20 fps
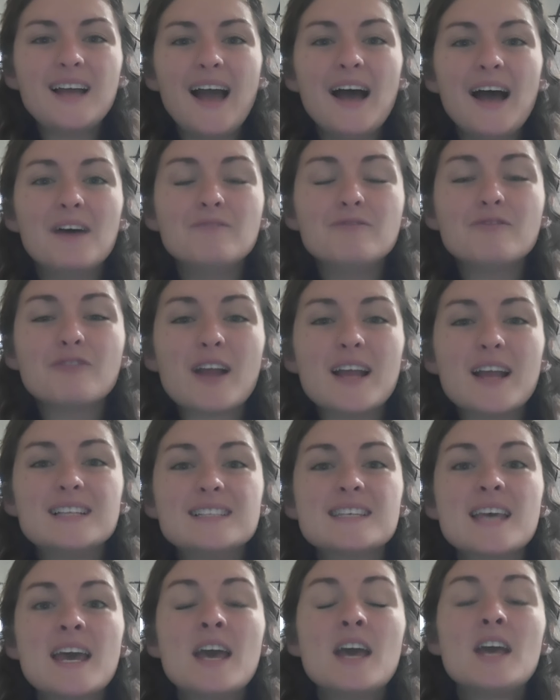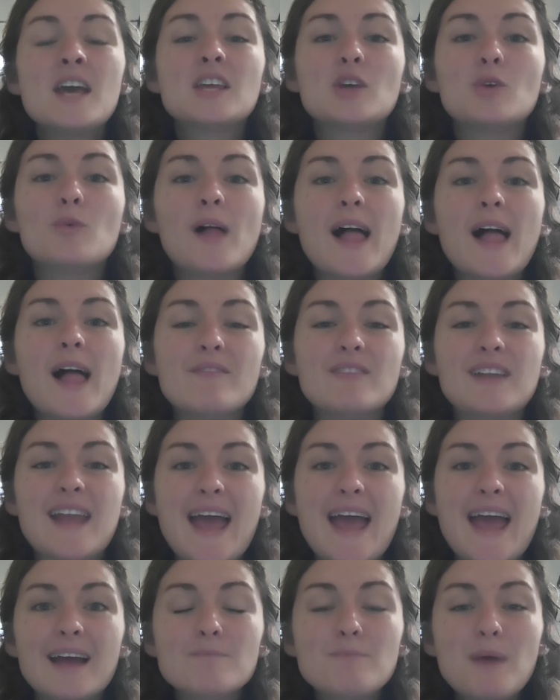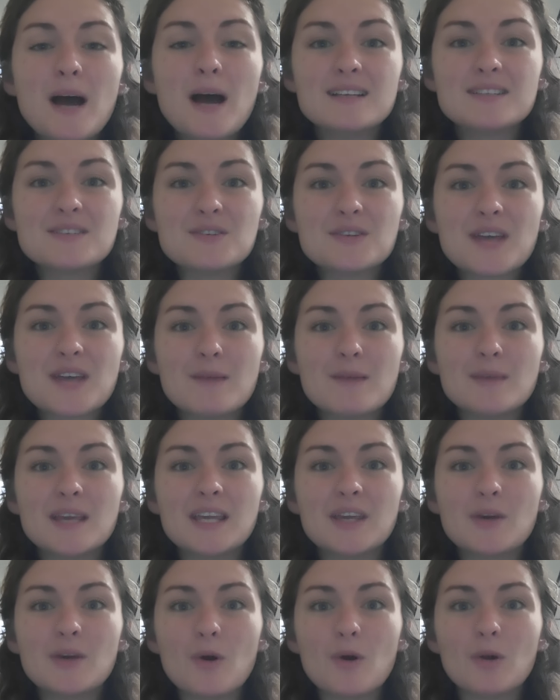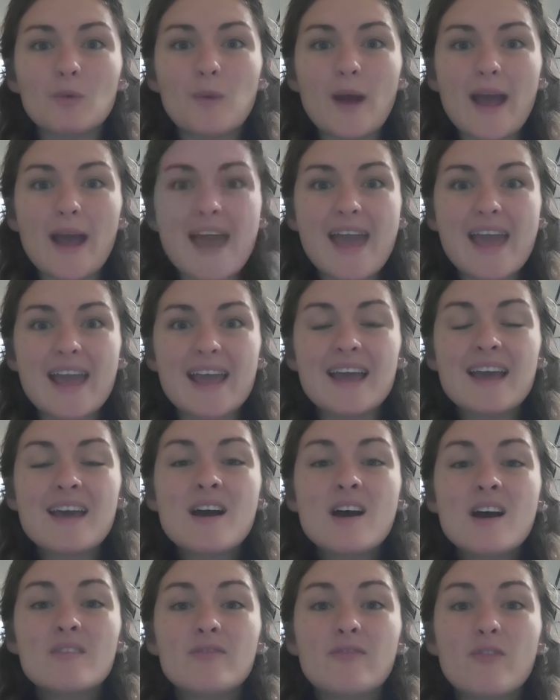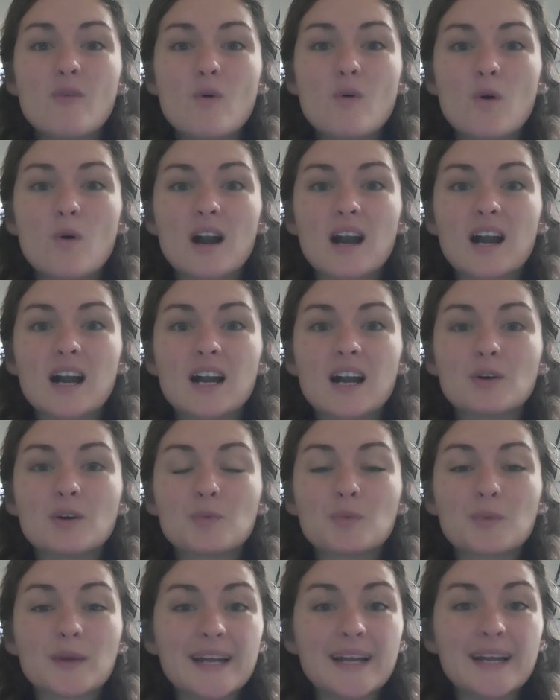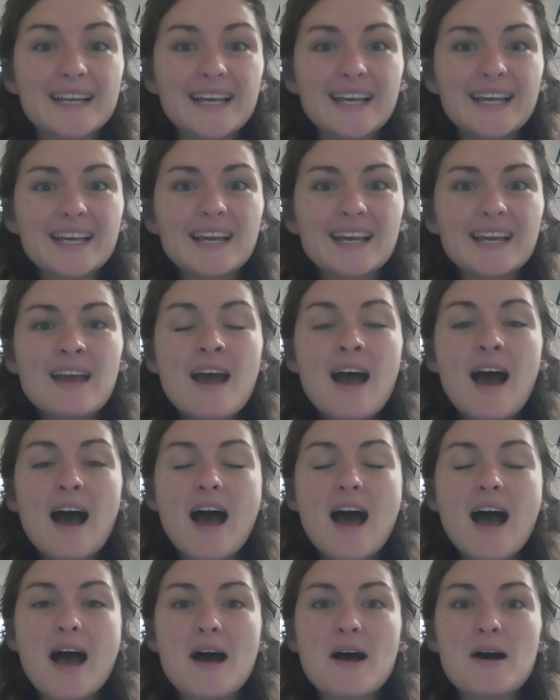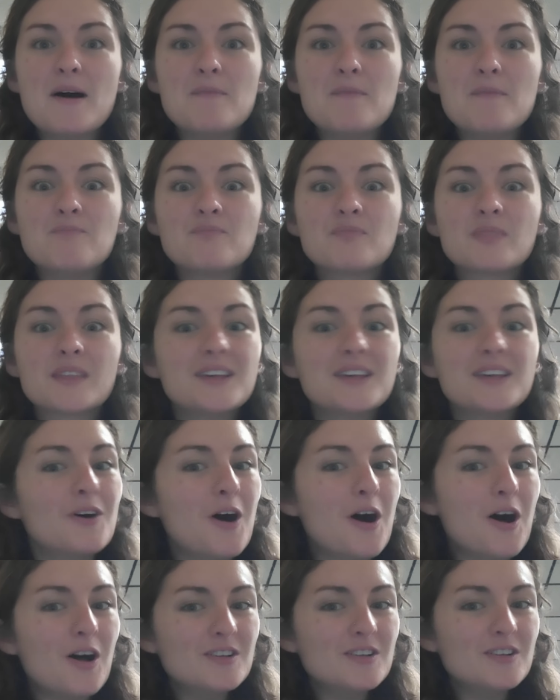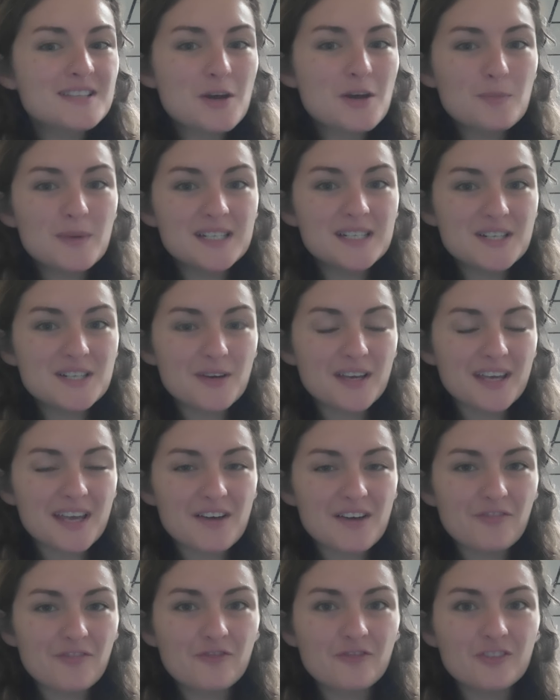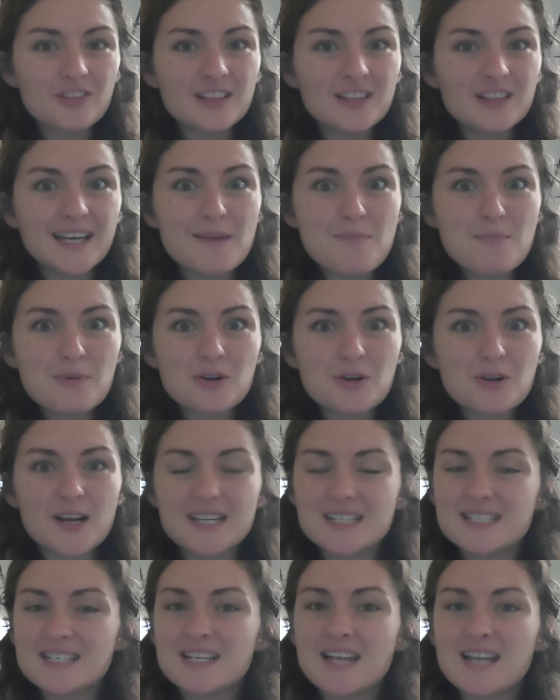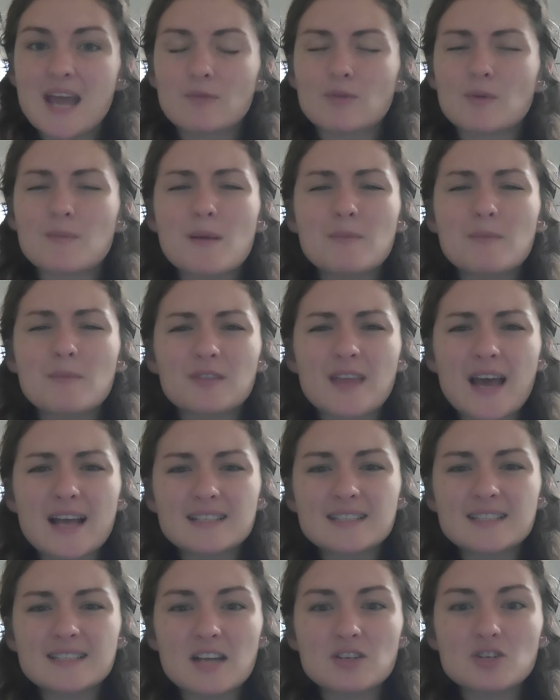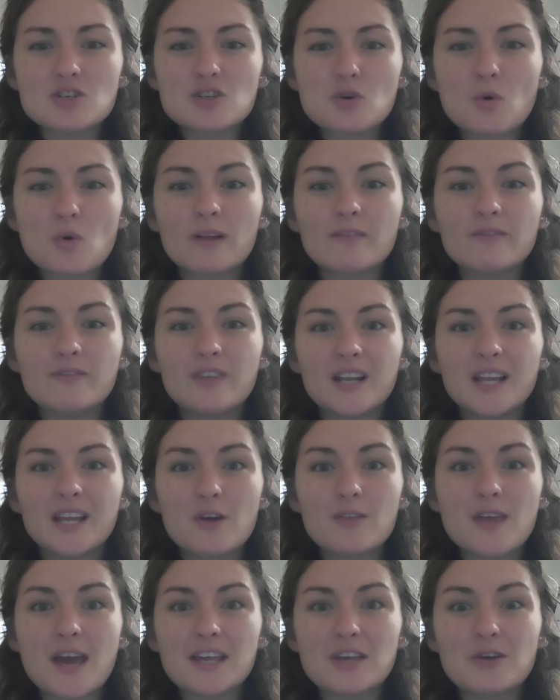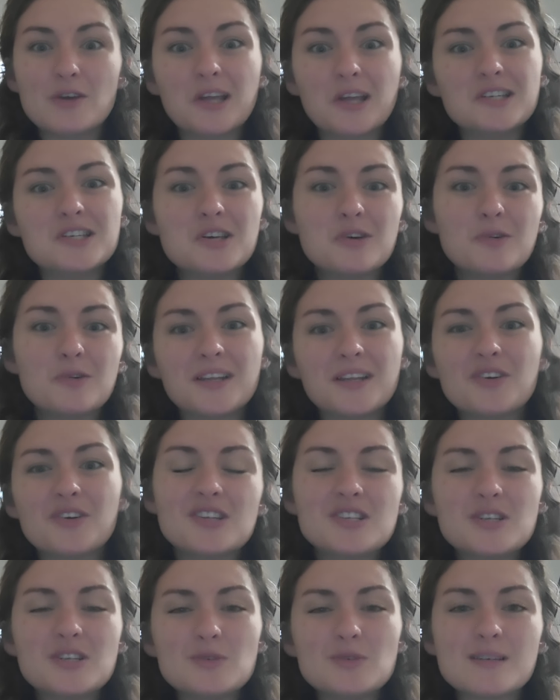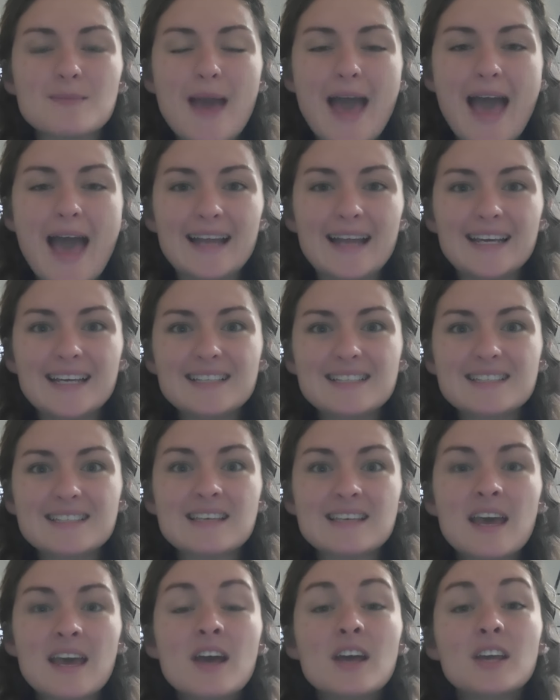Um, friends, you will have an Edpuzzle coming your way for reading. Um, you'll also be doing a Flipgrid today. Remember, that's that short video that you can do, and you can do some edits.